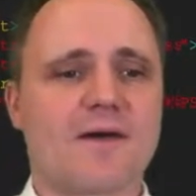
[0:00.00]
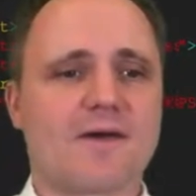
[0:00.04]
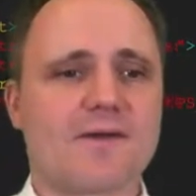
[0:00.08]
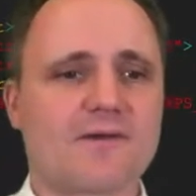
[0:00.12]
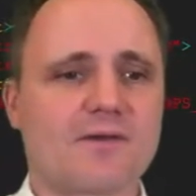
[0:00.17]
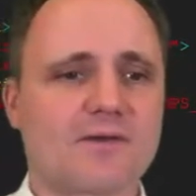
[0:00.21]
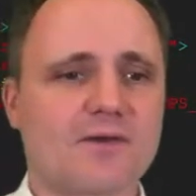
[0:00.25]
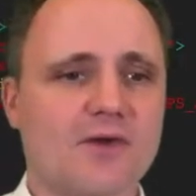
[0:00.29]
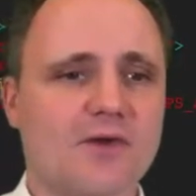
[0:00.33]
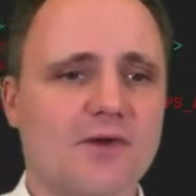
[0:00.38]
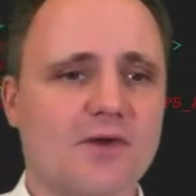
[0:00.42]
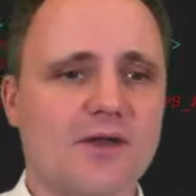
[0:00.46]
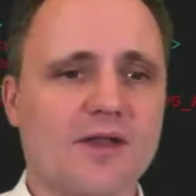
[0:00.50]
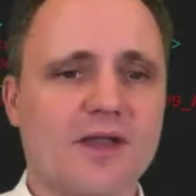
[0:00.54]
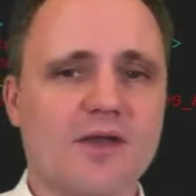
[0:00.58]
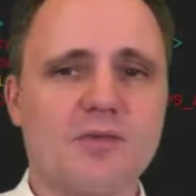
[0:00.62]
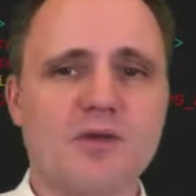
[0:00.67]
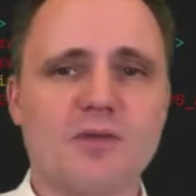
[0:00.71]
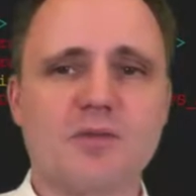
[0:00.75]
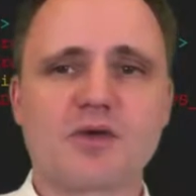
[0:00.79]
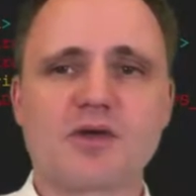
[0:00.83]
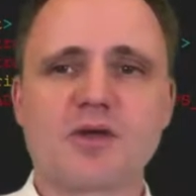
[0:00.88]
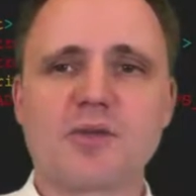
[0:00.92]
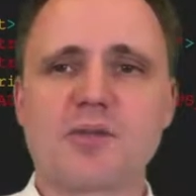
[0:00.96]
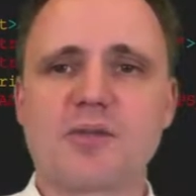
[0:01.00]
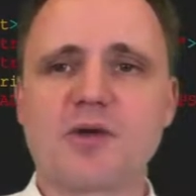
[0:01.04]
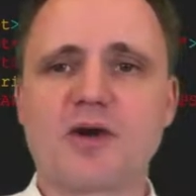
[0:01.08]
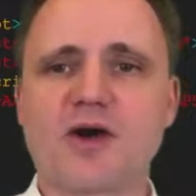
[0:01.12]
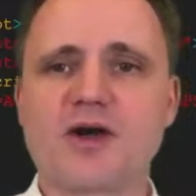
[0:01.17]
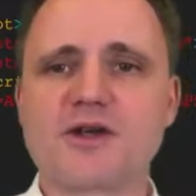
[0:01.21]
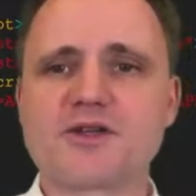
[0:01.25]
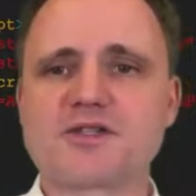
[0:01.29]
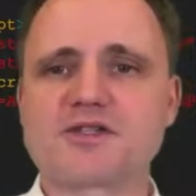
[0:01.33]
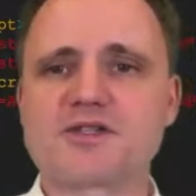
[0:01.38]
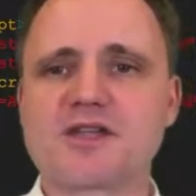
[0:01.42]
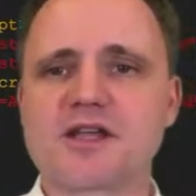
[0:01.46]
So let me put on
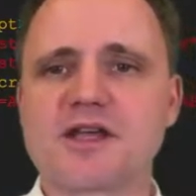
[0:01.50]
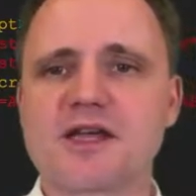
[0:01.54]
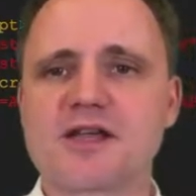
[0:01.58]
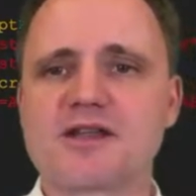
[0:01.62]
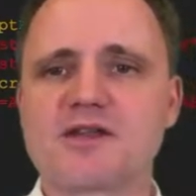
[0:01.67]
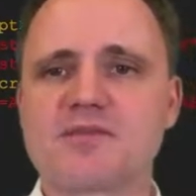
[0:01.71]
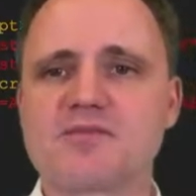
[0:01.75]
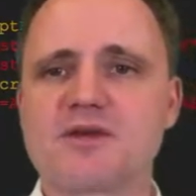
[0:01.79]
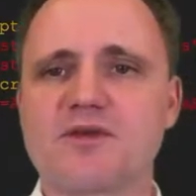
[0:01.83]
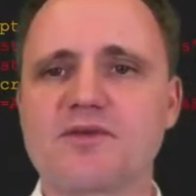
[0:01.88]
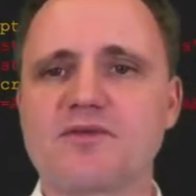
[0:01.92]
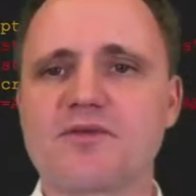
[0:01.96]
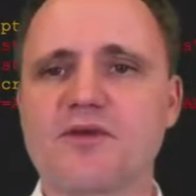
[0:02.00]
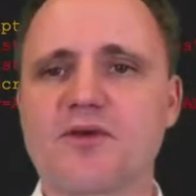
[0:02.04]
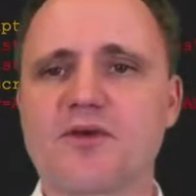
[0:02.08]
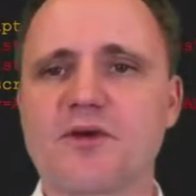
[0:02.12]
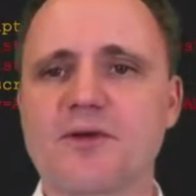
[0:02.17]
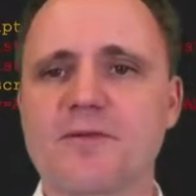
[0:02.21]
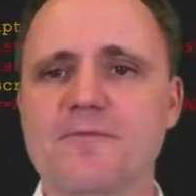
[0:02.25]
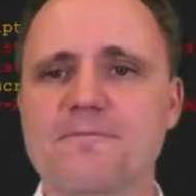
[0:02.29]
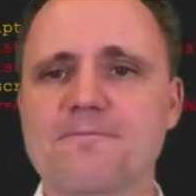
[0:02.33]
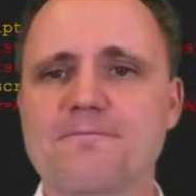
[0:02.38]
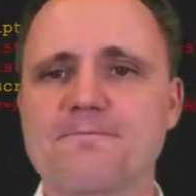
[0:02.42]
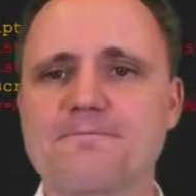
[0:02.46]
pause just like I did before.